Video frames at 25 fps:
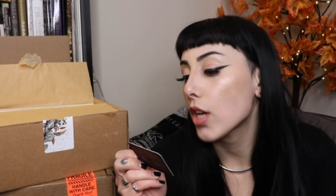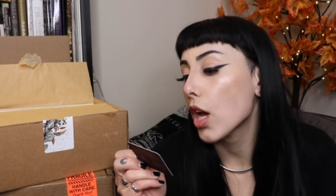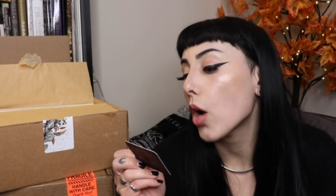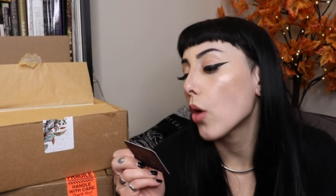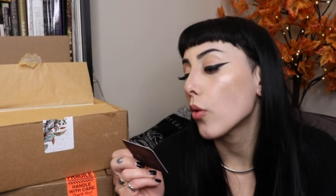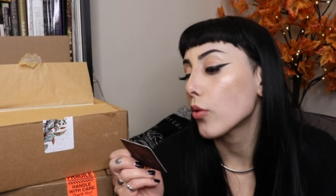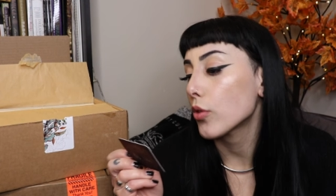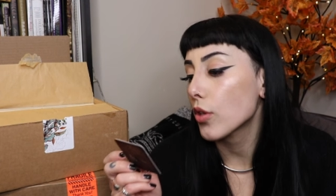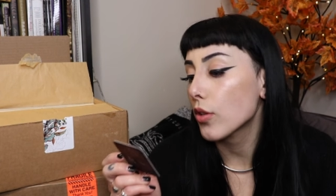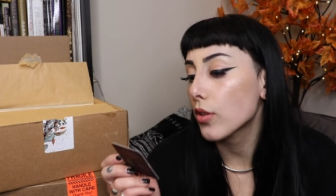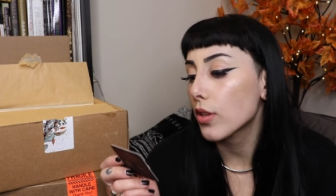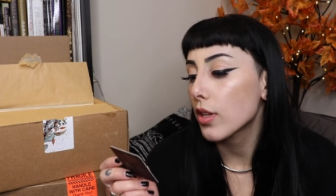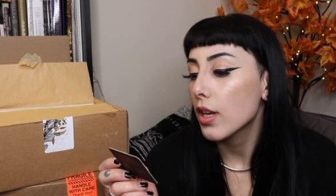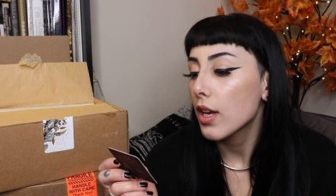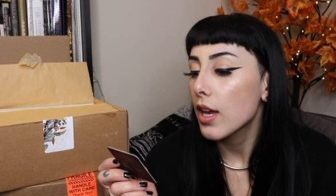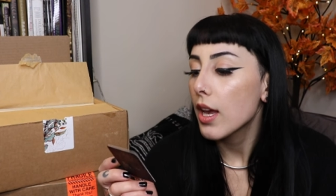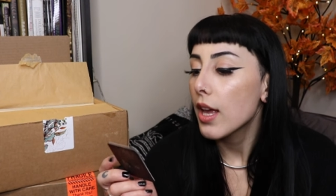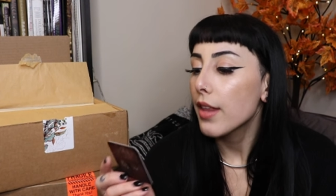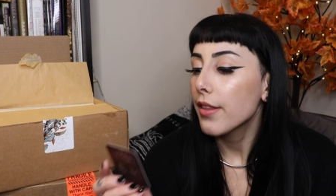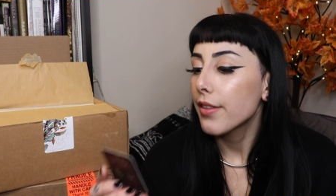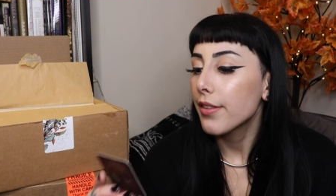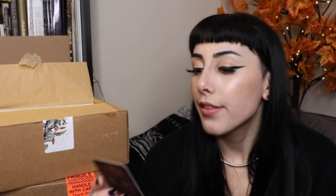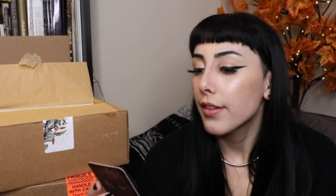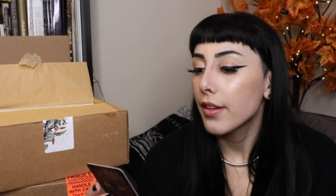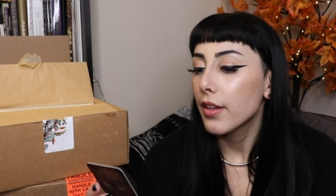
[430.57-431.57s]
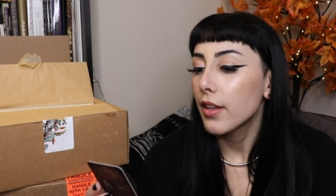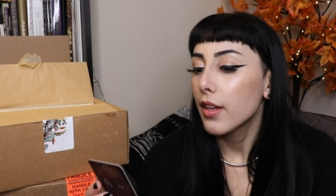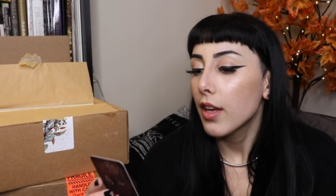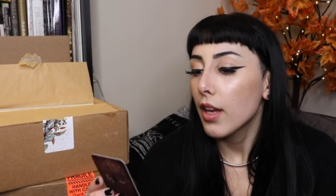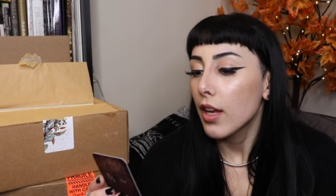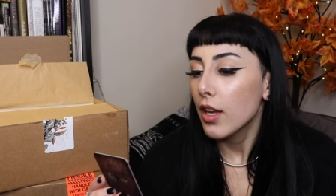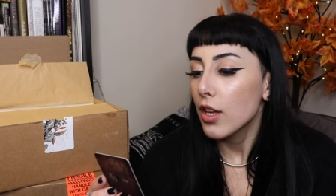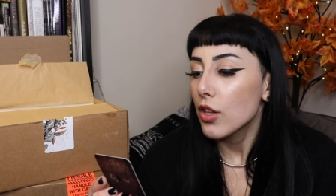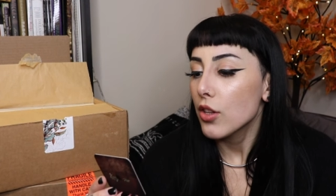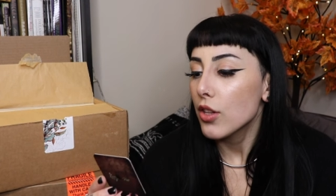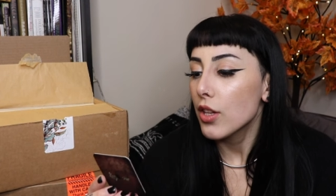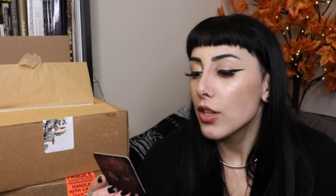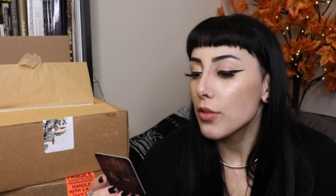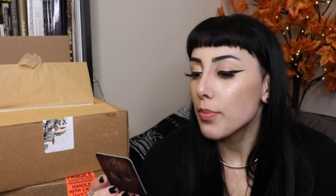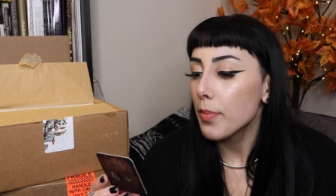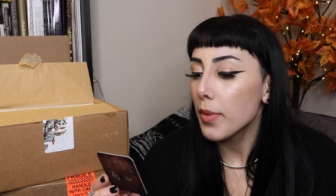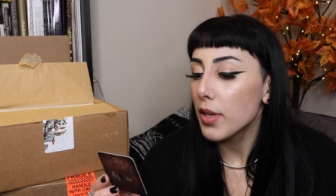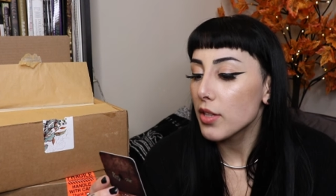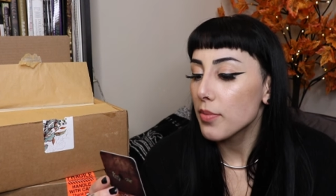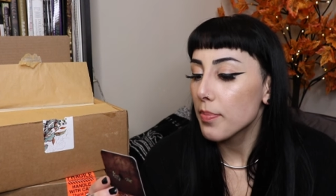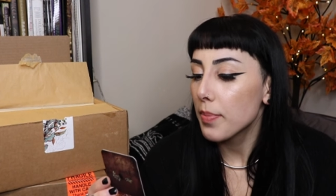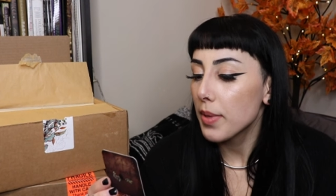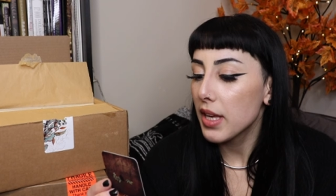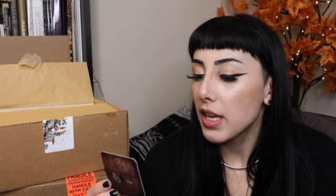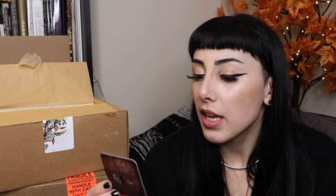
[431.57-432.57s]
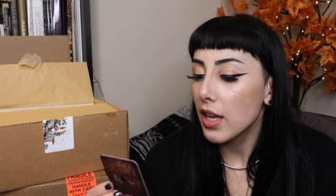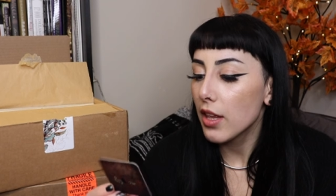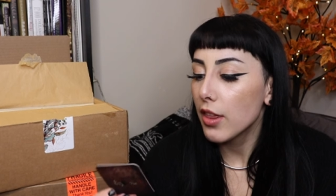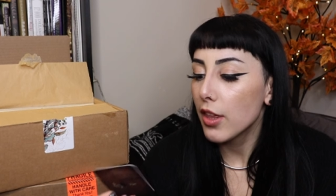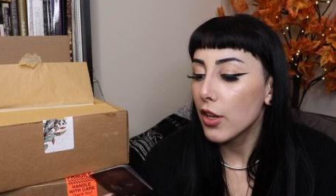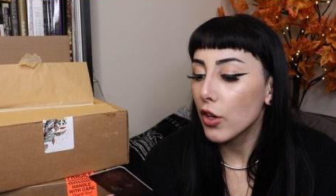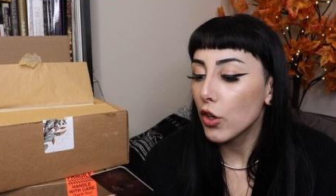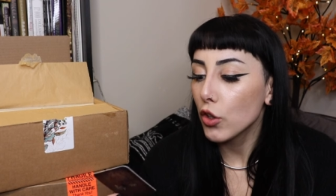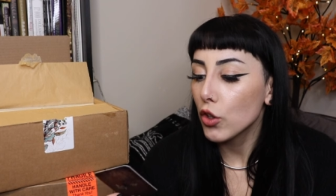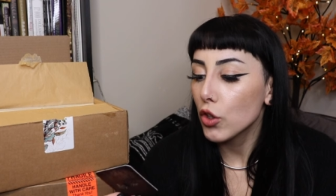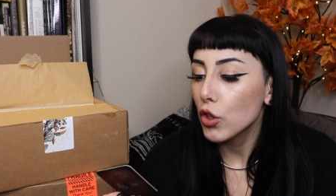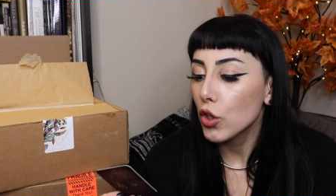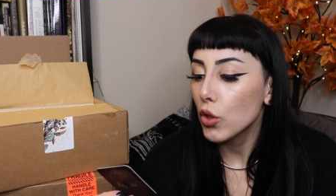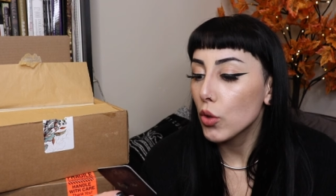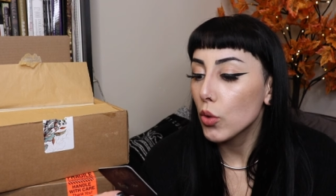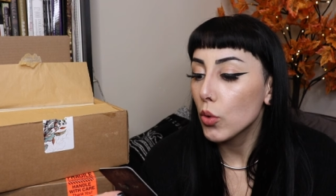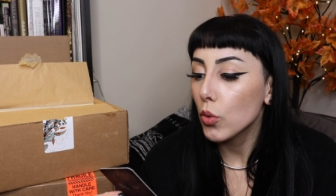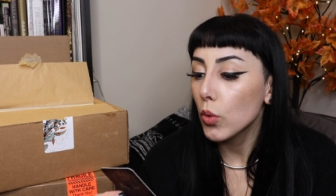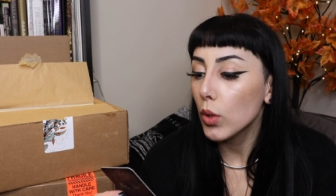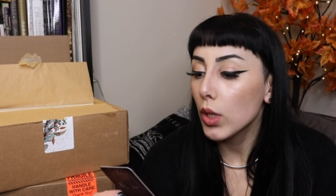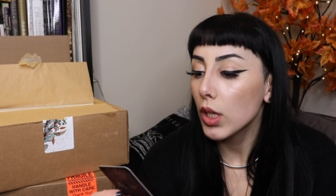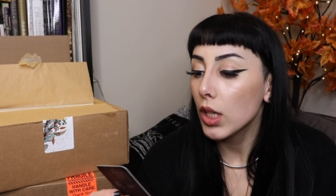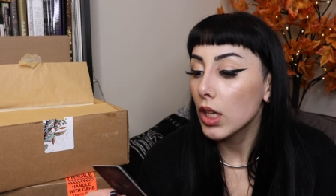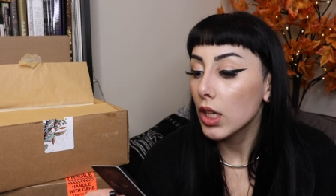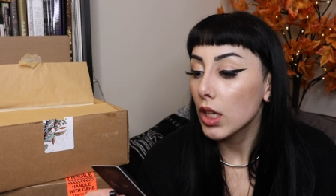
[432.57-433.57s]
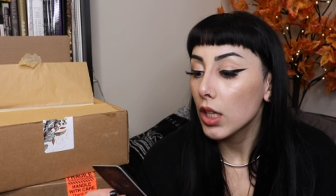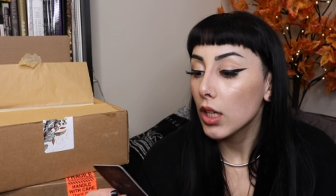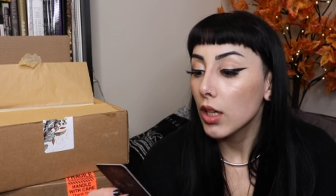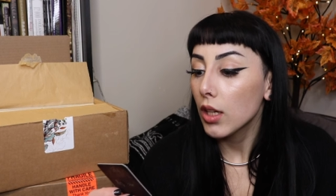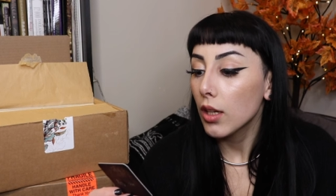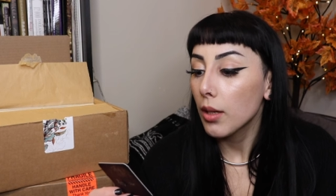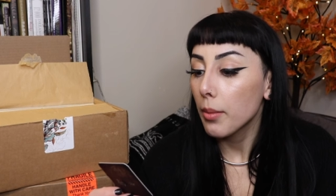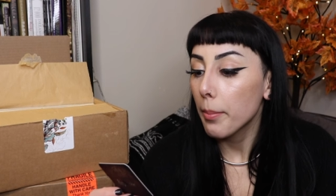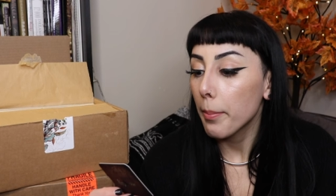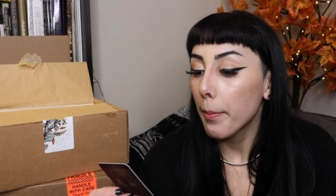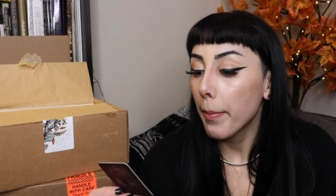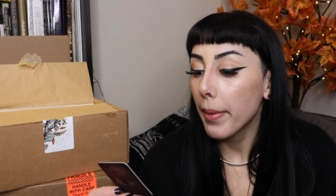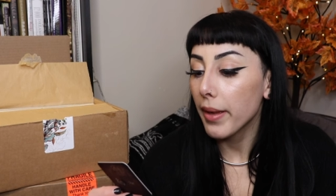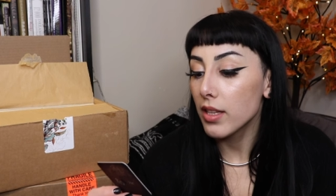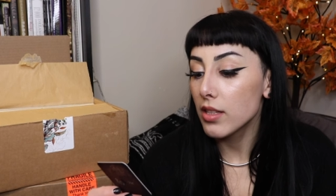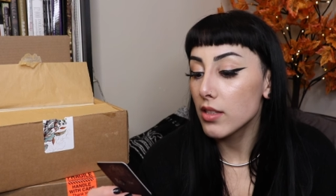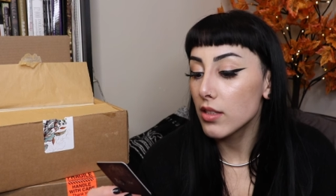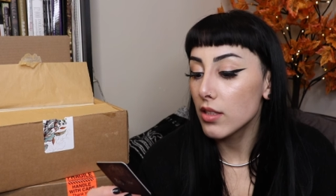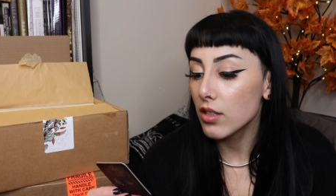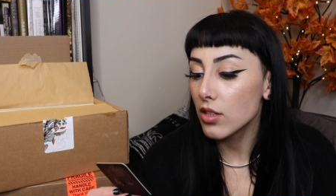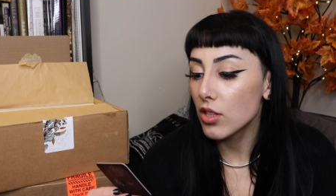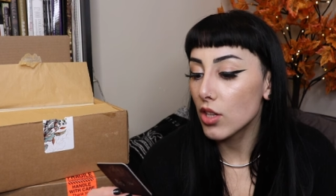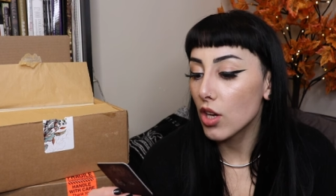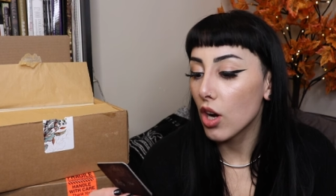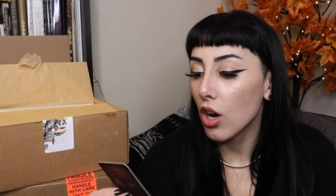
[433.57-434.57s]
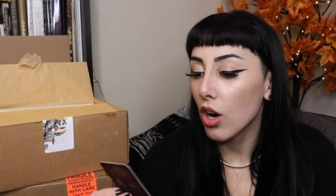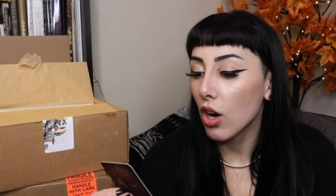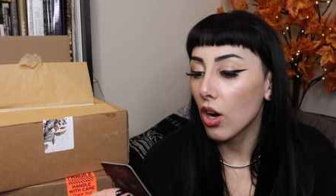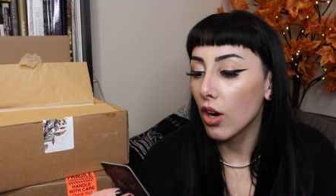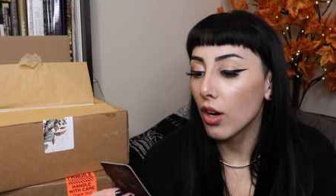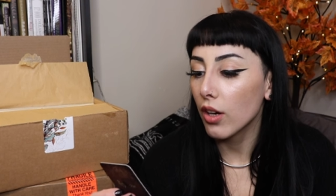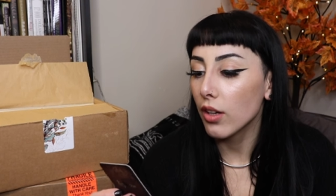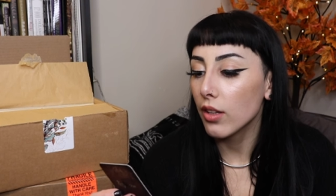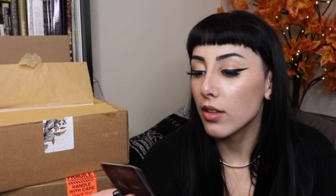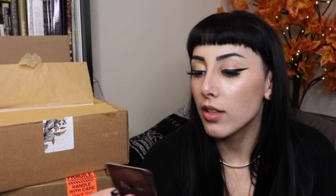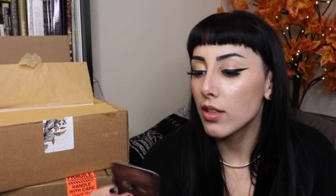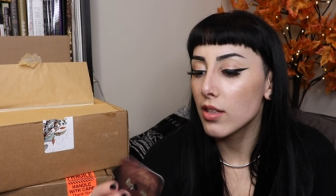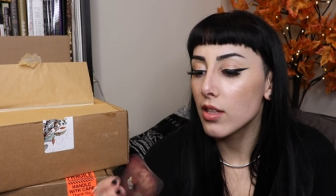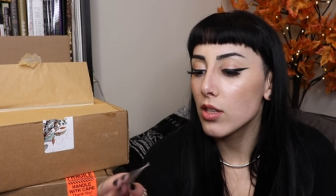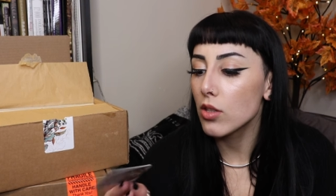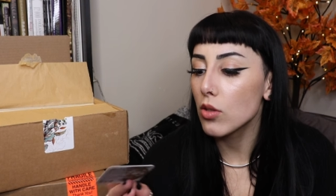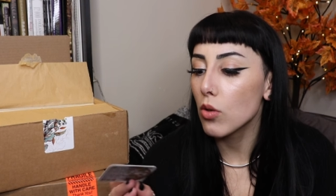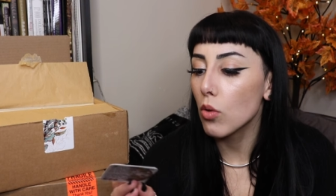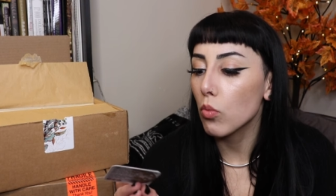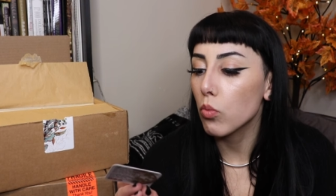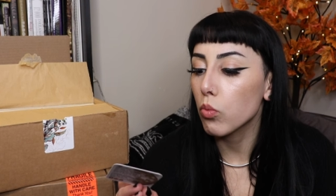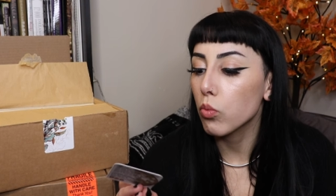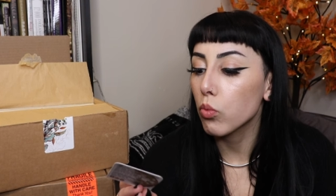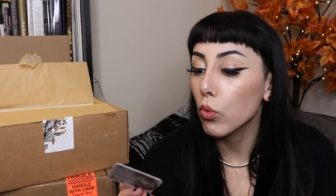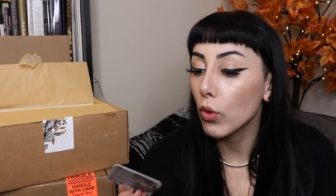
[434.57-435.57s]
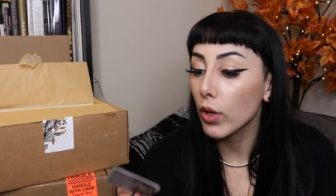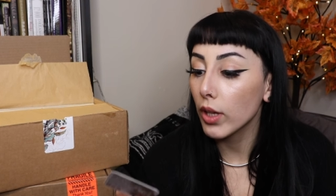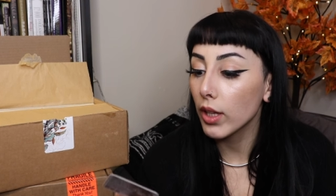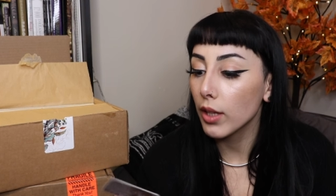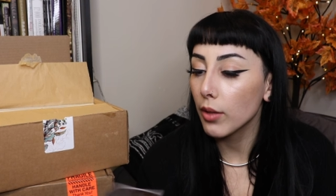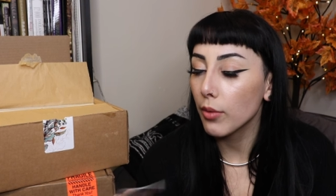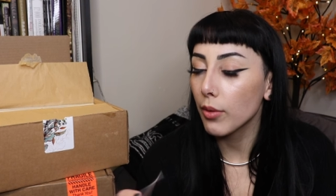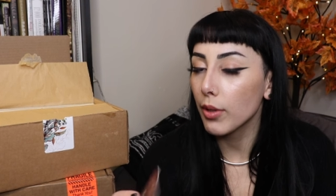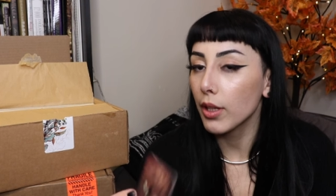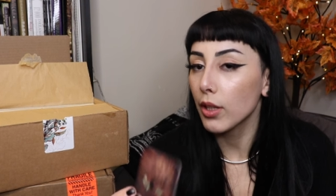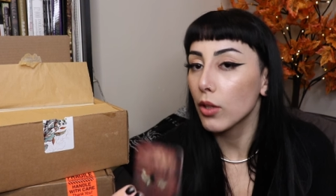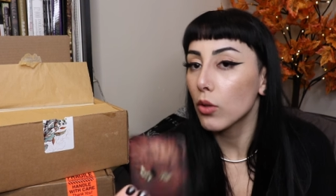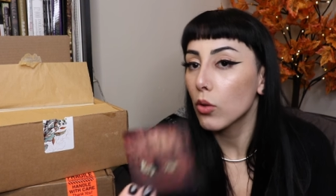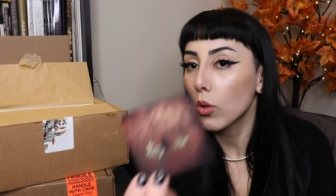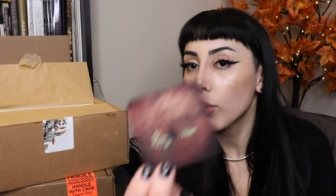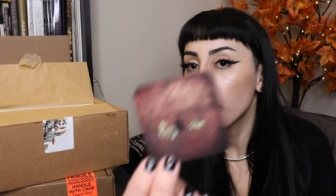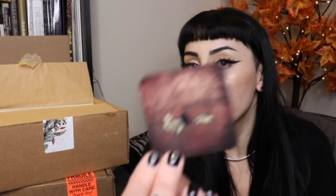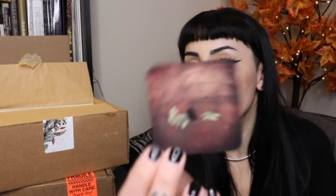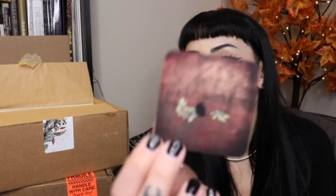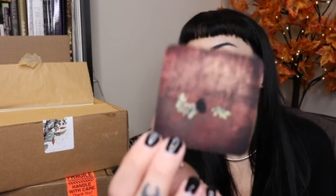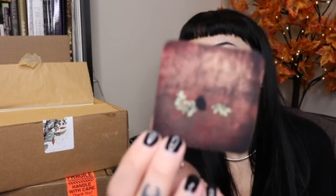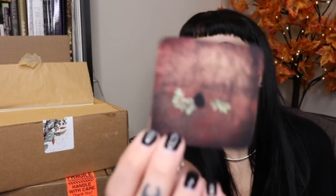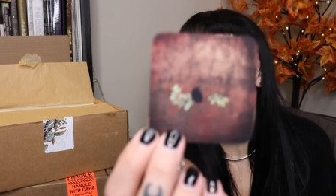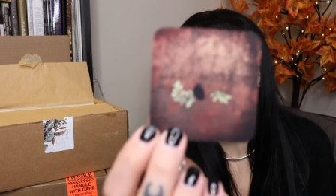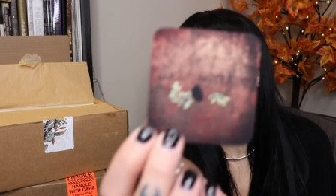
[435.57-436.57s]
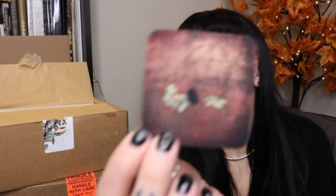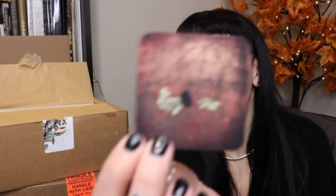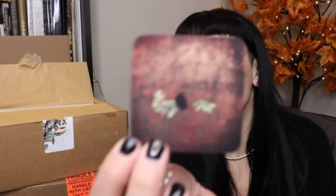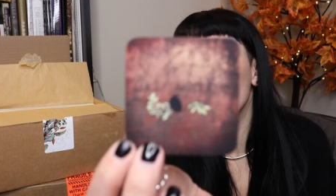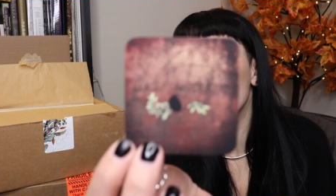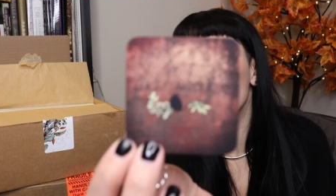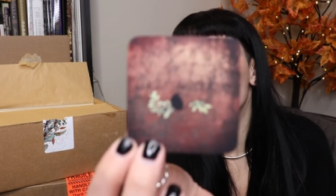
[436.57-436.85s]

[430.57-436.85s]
Oh, so this must be their new business card. This is a really, really cool business card.